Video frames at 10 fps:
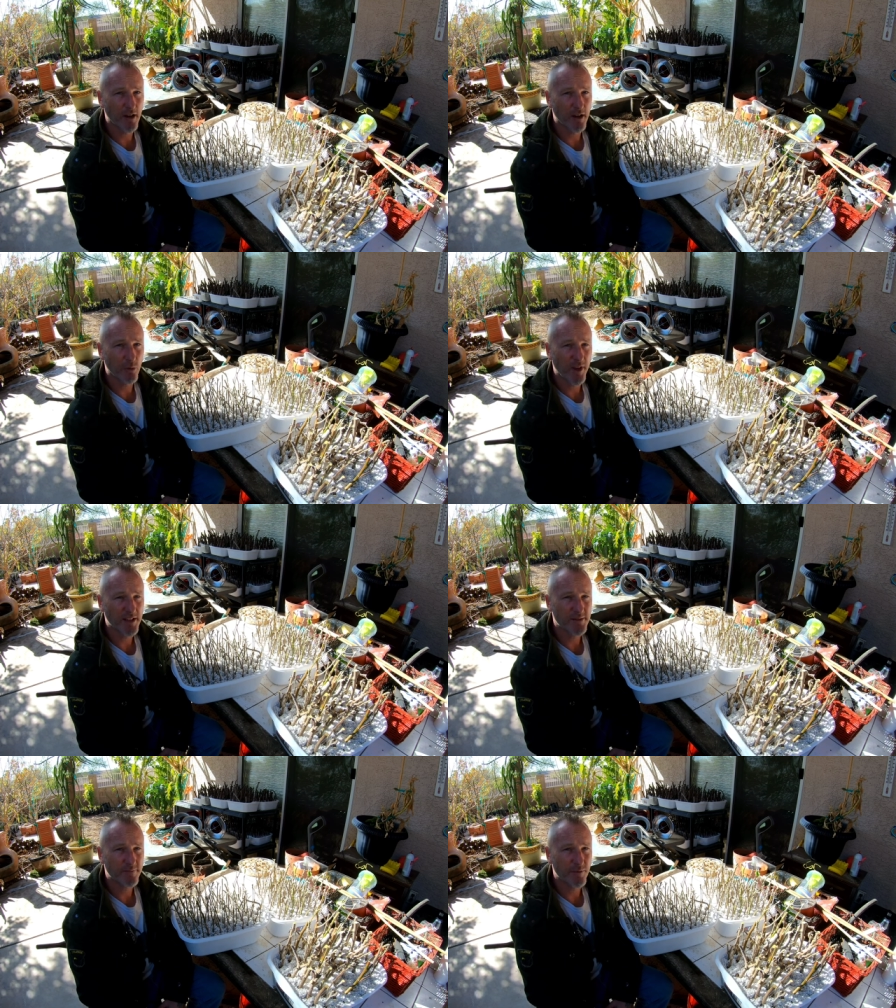Uh, we
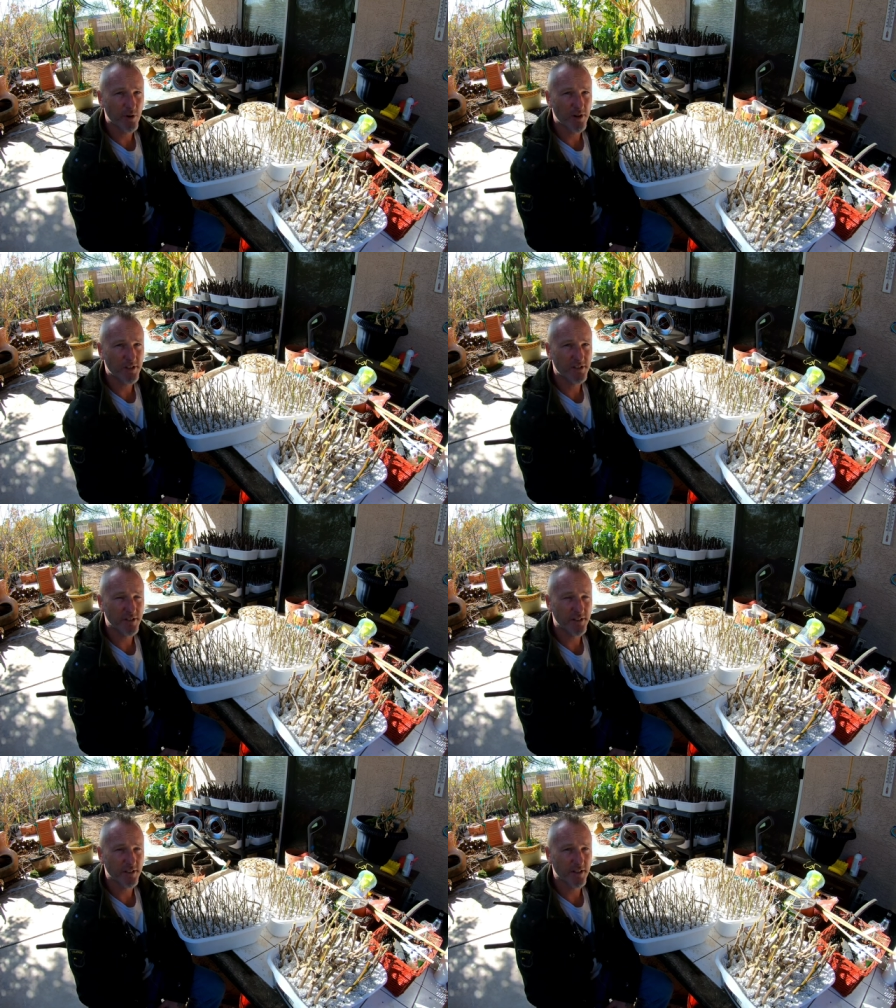had some
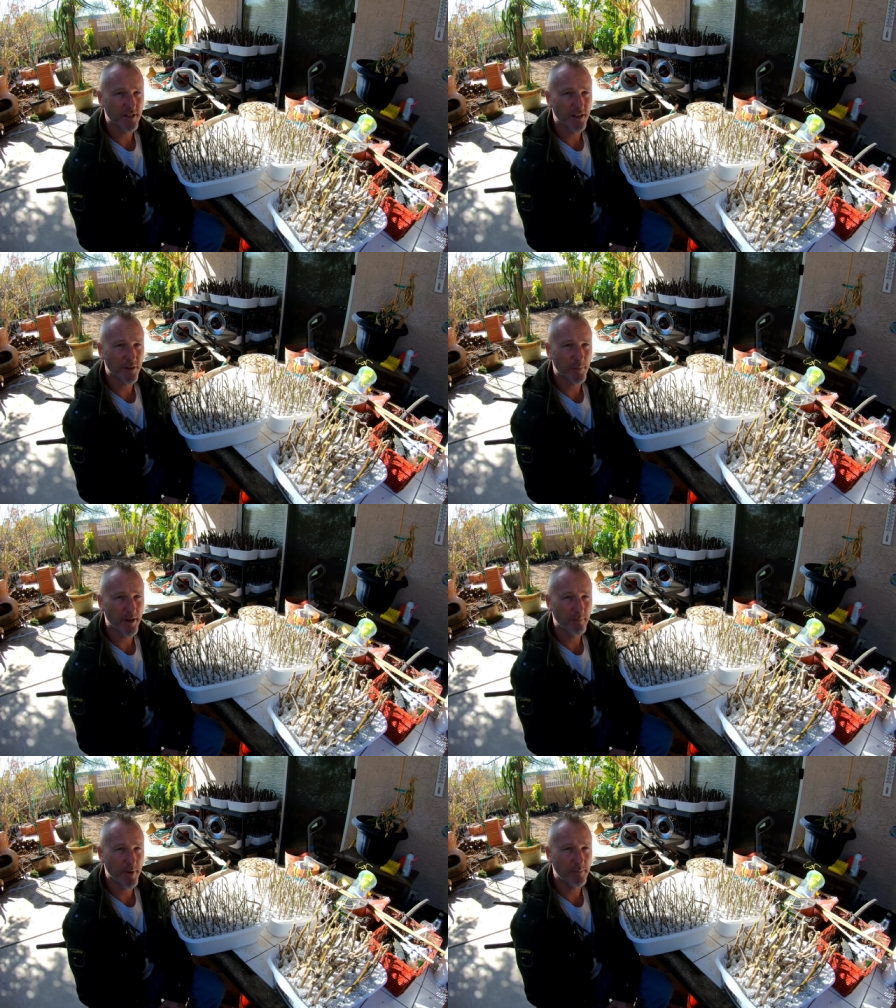frost, and uh, the
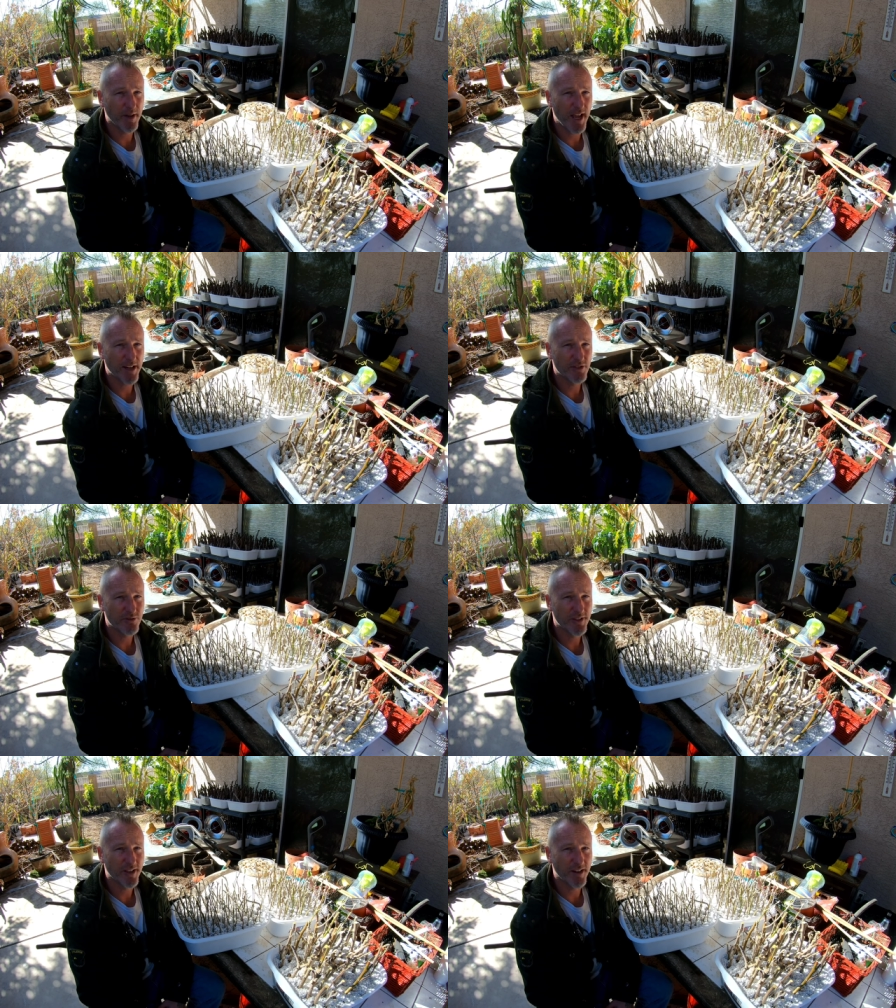big banana
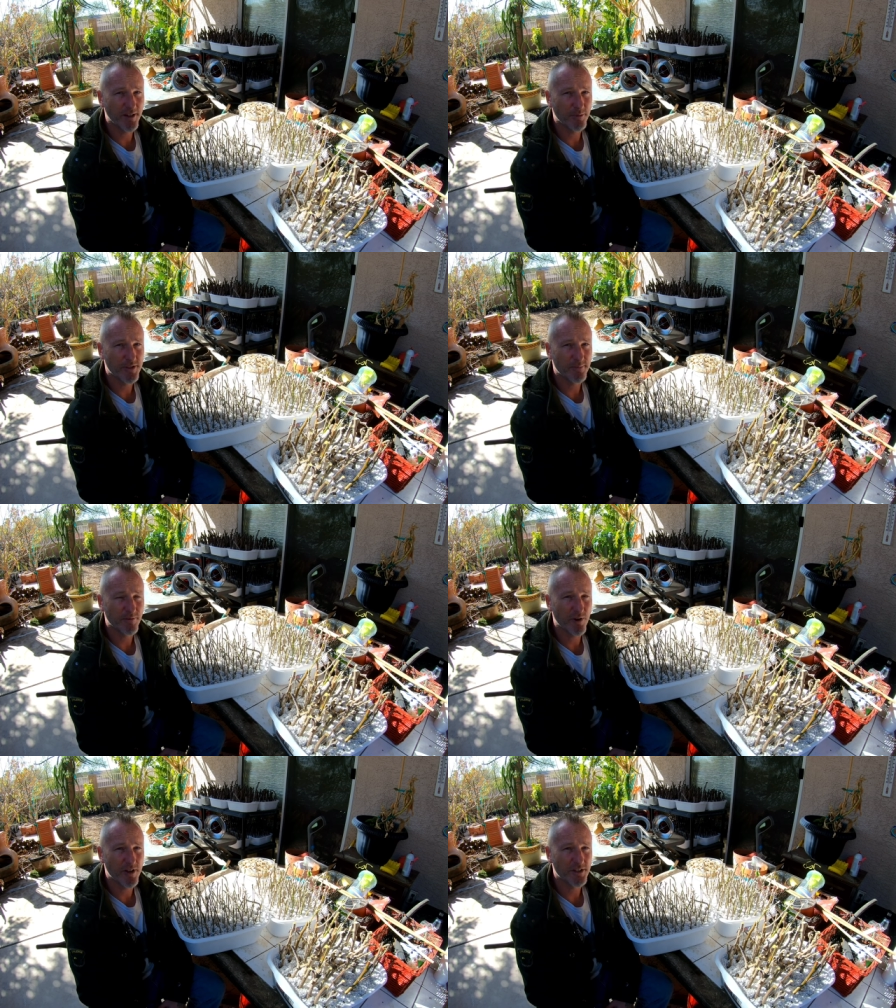tree got hit with some
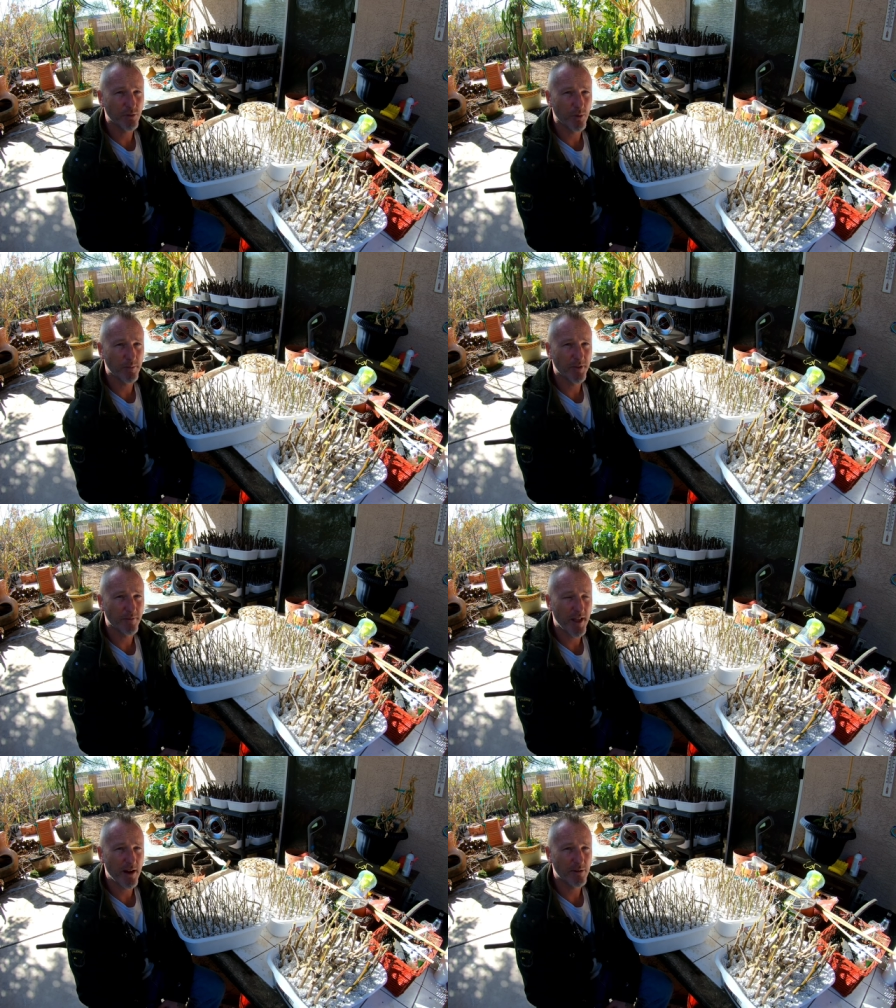frost, the one with the
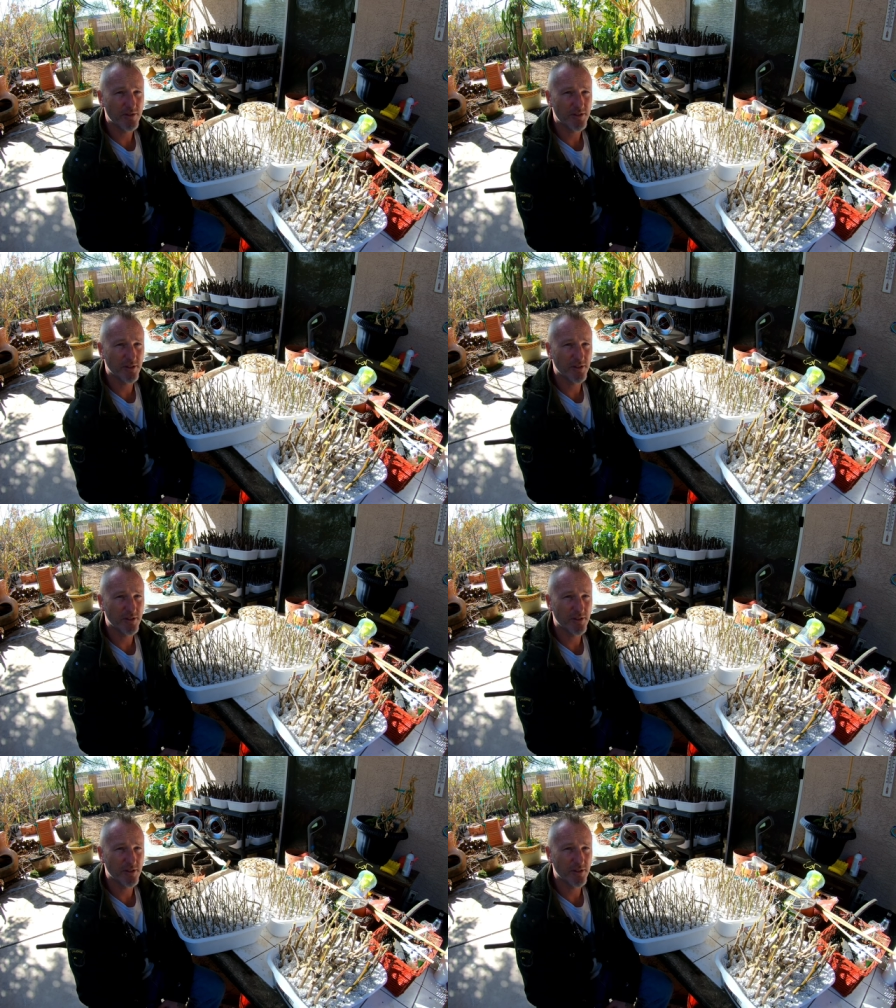flowers.